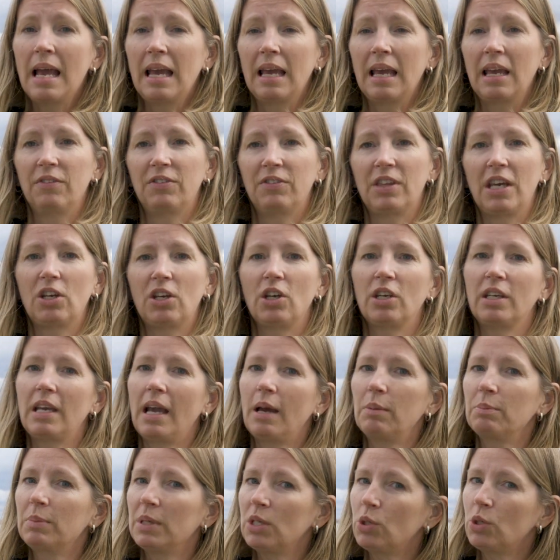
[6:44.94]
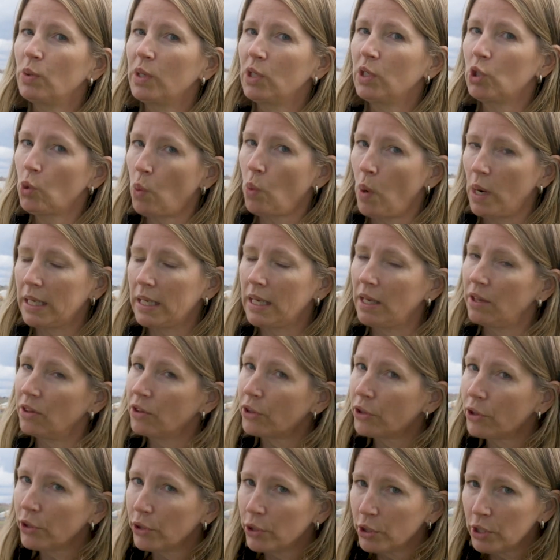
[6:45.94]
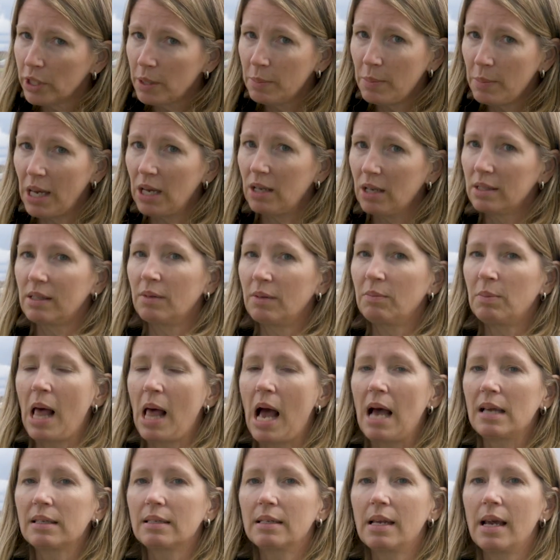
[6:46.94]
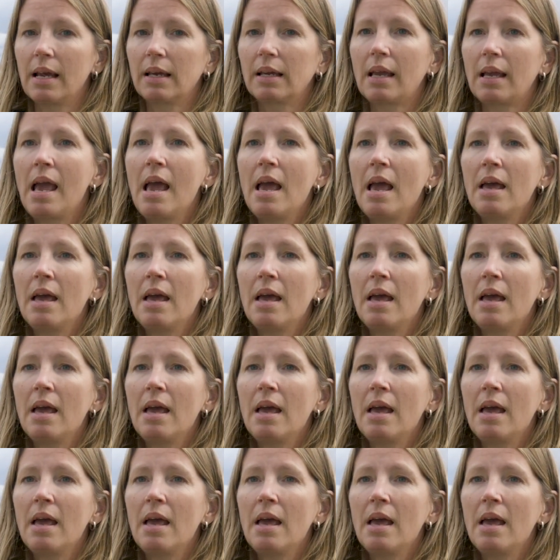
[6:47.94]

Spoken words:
If they could get between 20 and 30 bales of plastic,